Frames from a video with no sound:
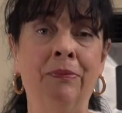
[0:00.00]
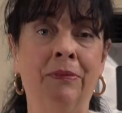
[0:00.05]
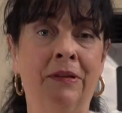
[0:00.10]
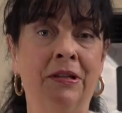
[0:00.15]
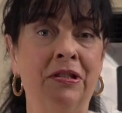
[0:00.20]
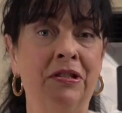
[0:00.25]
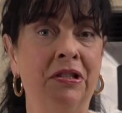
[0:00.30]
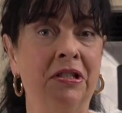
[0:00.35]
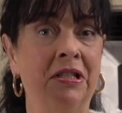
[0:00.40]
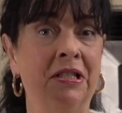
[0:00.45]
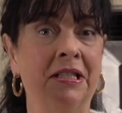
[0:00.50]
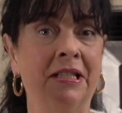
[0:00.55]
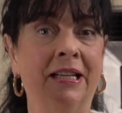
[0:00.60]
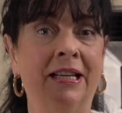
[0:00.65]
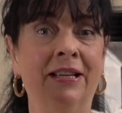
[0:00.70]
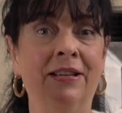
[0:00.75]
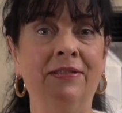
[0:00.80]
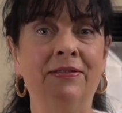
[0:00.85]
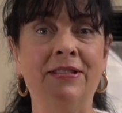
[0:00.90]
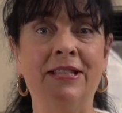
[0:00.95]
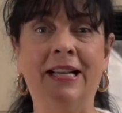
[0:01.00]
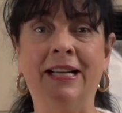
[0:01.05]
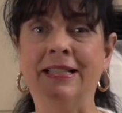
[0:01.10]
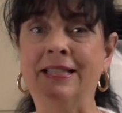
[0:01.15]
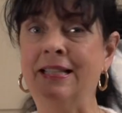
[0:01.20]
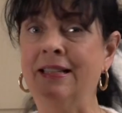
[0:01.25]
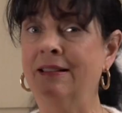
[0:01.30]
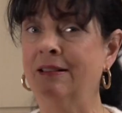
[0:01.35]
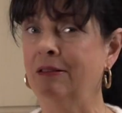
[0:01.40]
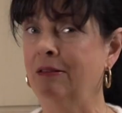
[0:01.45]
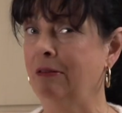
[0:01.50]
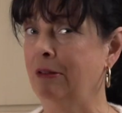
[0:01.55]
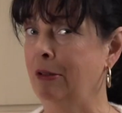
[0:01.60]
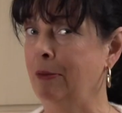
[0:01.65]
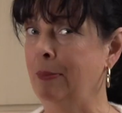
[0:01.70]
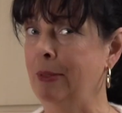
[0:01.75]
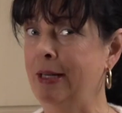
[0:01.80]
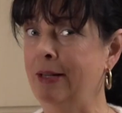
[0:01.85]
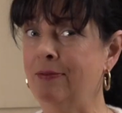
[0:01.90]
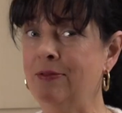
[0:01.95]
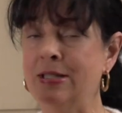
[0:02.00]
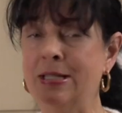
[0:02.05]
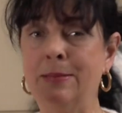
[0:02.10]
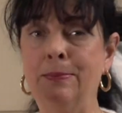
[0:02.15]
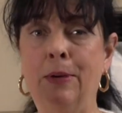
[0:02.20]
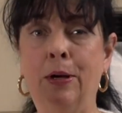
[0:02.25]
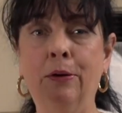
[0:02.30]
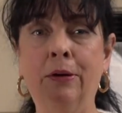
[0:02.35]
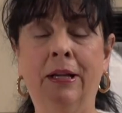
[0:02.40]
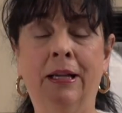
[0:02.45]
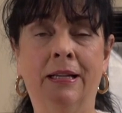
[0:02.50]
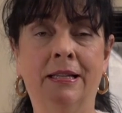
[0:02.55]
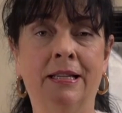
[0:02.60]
This just gives that a little bit of smoky